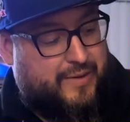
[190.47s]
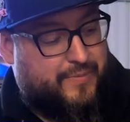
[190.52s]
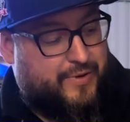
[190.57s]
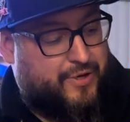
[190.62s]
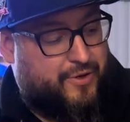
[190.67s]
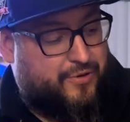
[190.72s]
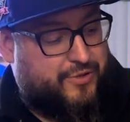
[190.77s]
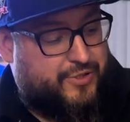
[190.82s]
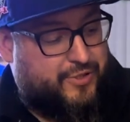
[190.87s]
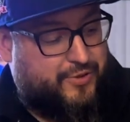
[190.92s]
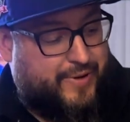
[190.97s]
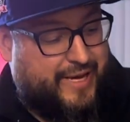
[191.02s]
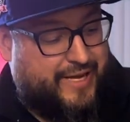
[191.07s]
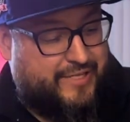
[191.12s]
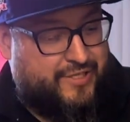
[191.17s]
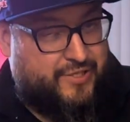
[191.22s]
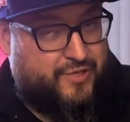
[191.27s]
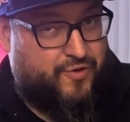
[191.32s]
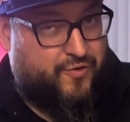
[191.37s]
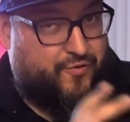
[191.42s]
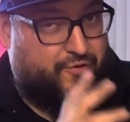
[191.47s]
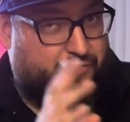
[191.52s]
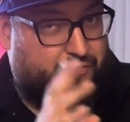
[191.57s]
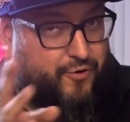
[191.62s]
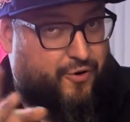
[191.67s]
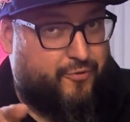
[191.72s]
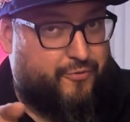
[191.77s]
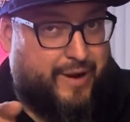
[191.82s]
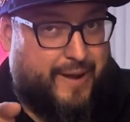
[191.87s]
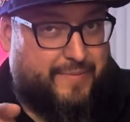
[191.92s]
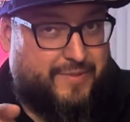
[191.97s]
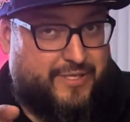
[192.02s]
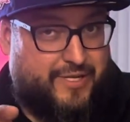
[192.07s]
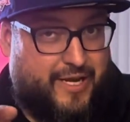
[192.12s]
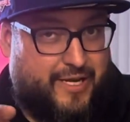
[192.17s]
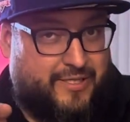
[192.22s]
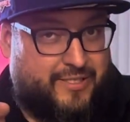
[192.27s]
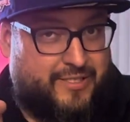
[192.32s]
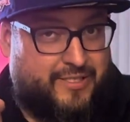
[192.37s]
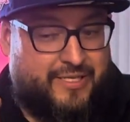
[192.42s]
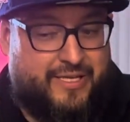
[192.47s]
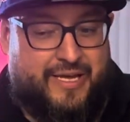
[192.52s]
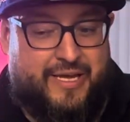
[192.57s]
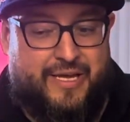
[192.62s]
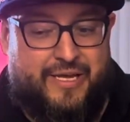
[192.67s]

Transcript: It also has 4 RAM slots,